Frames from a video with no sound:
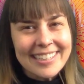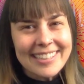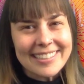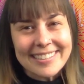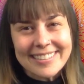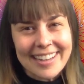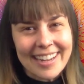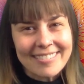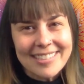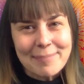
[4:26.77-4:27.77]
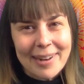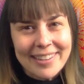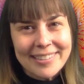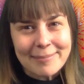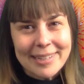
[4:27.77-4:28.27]
It doesn't have to
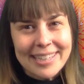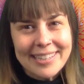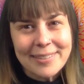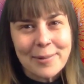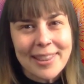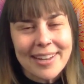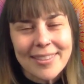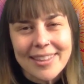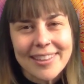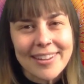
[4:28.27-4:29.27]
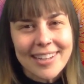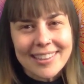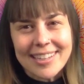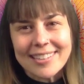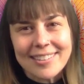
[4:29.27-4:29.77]
bother me without the thought
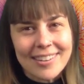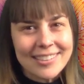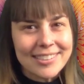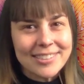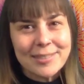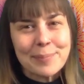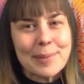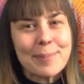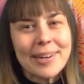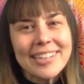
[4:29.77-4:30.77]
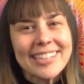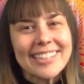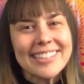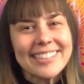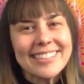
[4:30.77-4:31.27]
that dog shouldn't be
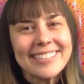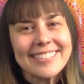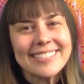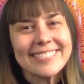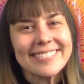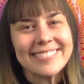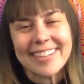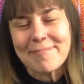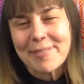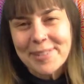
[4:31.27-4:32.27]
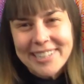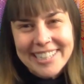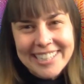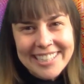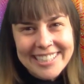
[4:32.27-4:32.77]
barking. I'm
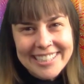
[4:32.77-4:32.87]
free.